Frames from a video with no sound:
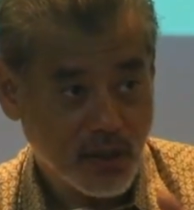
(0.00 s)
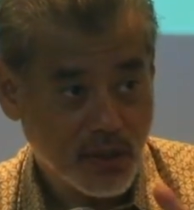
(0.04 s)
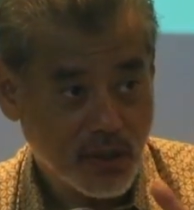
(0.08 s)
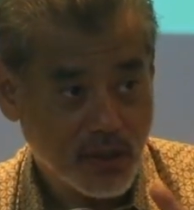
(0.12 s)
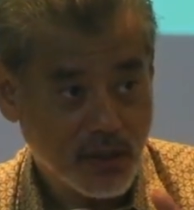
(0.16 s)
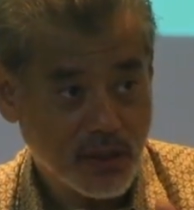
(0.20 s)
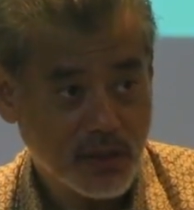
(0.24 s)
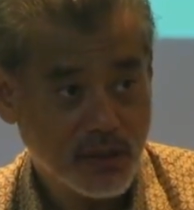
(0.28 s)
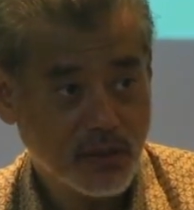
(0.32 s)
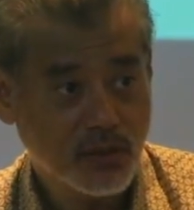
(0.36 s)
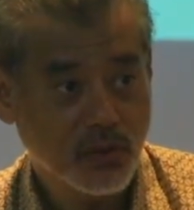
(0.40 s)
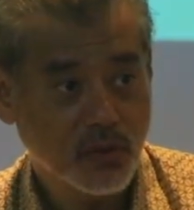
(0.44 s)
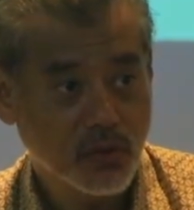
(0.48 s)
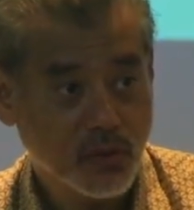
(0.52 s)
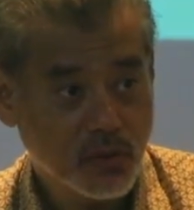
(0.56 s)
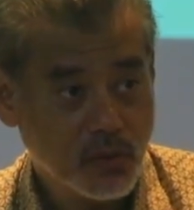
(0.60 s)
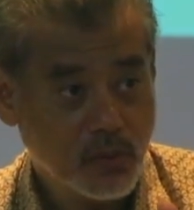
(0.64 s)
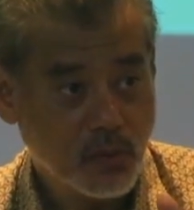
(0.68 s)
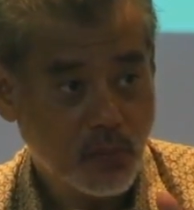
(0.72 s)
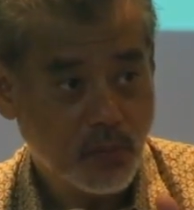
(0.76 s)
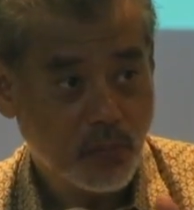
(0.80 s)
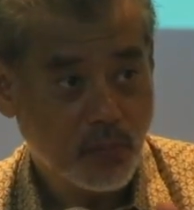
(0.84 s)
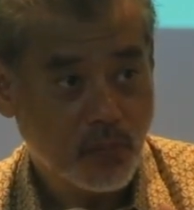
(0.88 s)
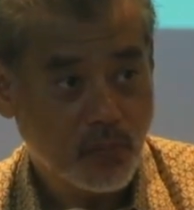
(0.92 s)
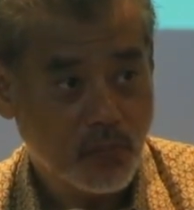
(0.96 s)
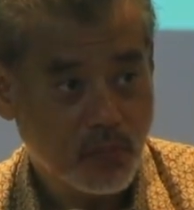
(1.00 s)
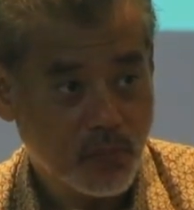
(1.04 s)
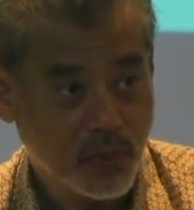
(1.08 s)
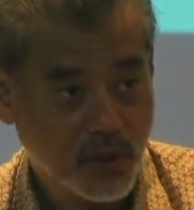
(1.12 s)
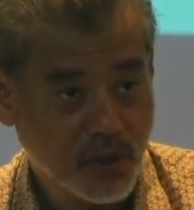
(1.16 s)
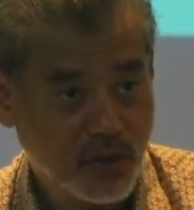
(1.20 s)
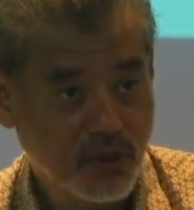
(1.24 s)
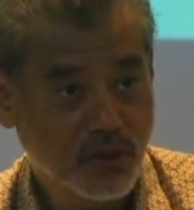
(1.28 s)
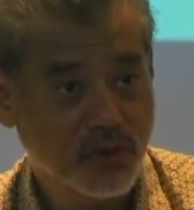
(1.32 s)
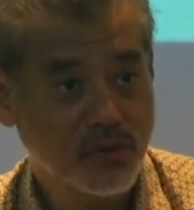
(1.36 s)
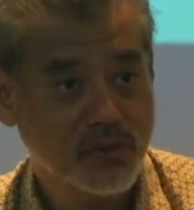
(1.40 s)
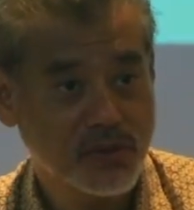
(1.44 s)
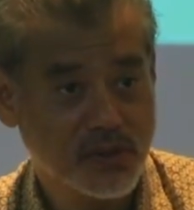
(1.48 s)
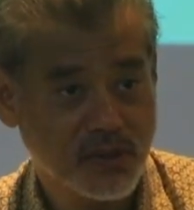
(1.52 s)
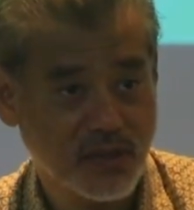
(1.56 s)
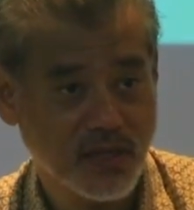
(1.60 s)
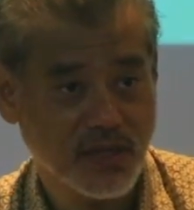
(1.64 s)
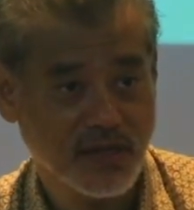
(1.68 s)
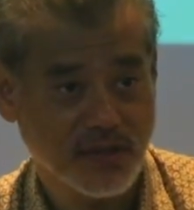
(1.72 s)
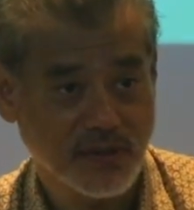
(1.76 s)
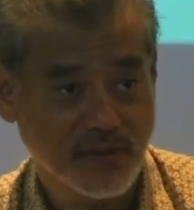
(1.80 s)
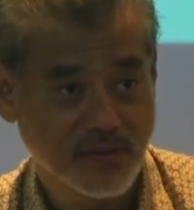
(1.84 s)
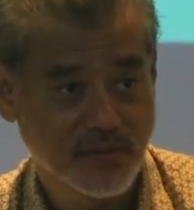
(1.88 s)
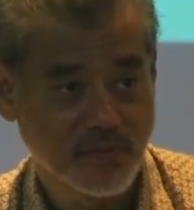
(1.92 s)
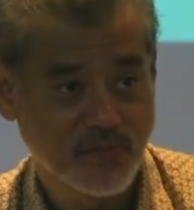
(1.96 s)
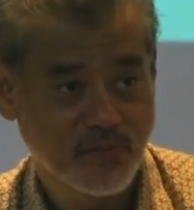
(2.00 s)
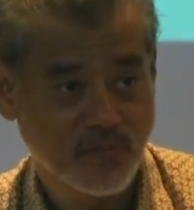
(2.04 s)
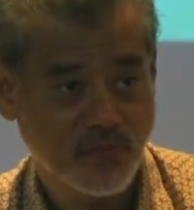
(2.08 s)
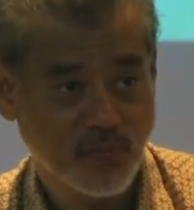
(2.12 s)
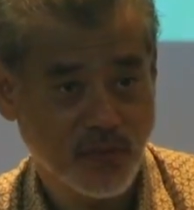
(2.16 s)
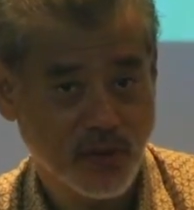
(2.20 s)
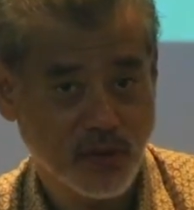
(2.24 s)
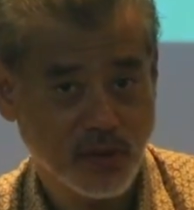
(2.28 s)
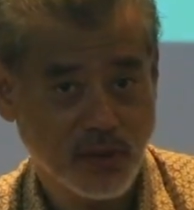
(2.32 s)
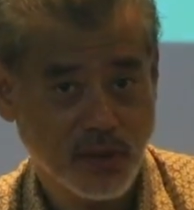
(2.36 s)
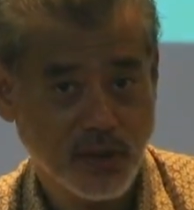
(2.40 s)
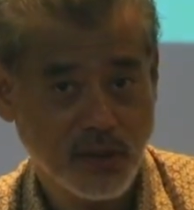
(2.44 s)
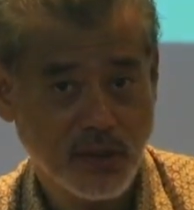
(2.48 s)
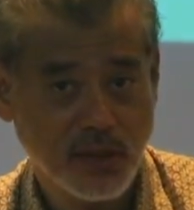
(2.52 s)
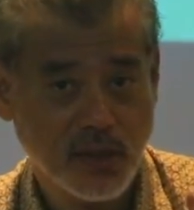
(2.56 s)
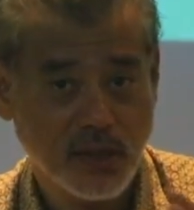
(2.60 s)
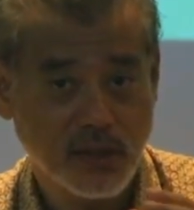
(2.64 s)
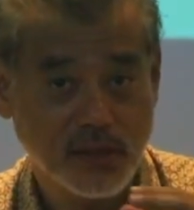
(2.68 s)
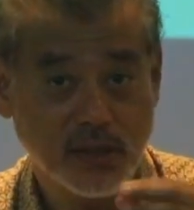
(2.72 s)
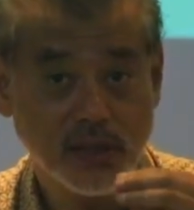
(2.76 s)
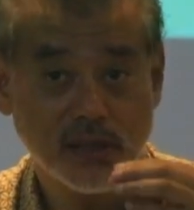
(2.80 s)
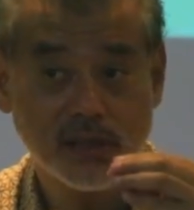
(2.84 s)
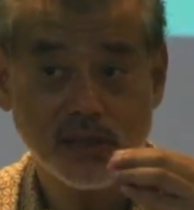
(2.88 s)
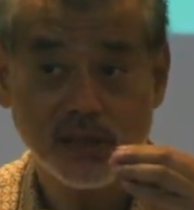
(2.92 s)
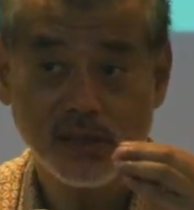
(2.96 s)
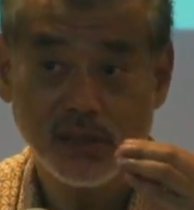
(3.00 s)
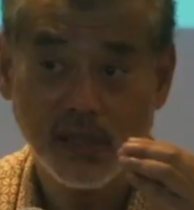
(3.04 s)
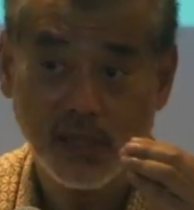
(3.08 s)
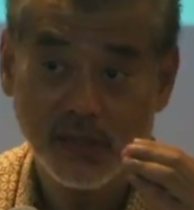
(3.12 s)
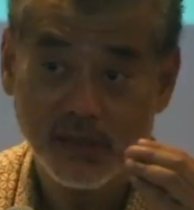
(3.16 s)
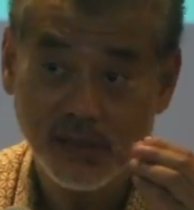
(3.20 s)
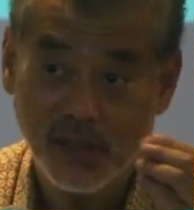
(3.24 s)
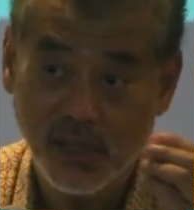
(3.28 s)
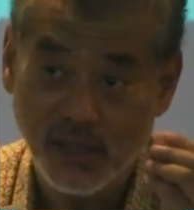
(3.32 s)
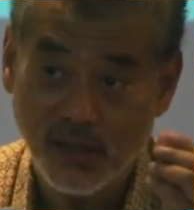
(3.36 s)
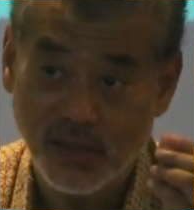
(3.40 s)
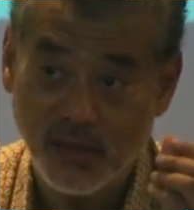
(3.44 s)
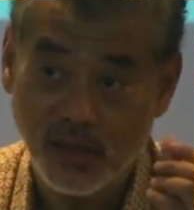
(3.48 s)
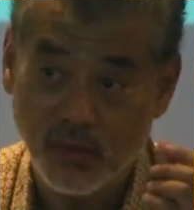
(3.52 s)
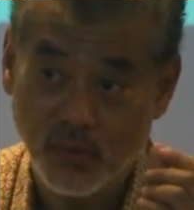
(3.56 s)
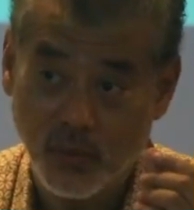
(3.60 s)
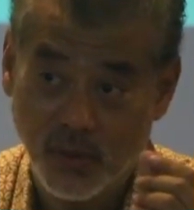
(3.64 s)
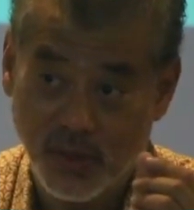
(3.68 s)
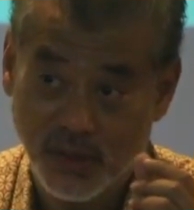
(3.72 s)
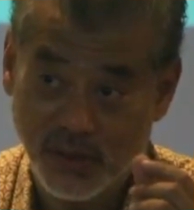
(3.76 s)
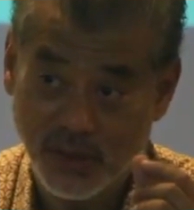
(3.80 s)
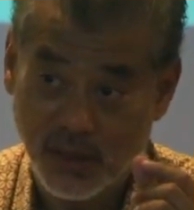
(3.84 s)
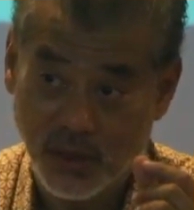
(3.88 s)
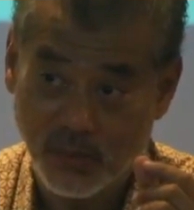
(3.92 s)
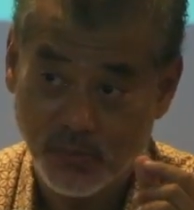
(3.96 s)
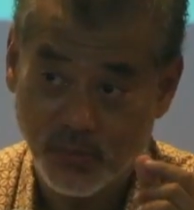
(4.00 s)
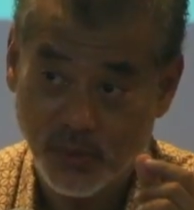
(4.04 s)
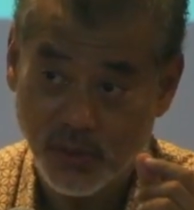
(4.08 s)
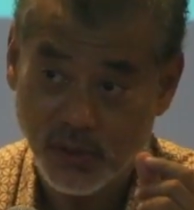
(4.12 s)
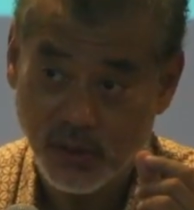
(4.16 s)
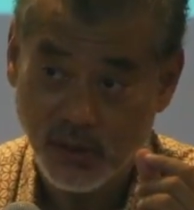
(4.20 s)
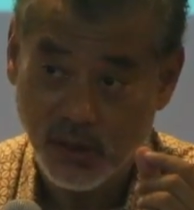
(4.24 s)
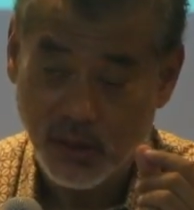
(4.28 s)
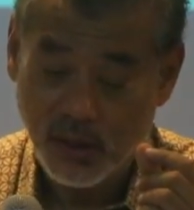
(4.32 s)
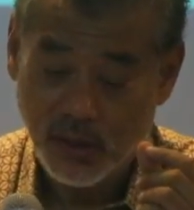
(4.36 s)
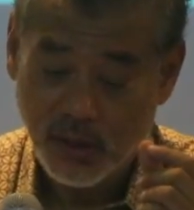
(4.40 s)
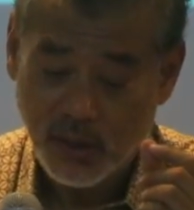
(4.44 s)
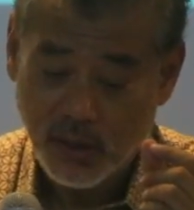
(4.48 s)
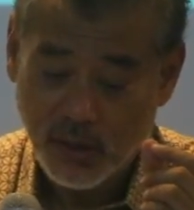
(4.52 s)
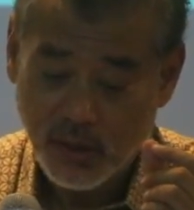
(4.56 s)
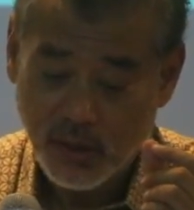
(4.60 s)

And you produce that, okay? And this is exactly what has happened.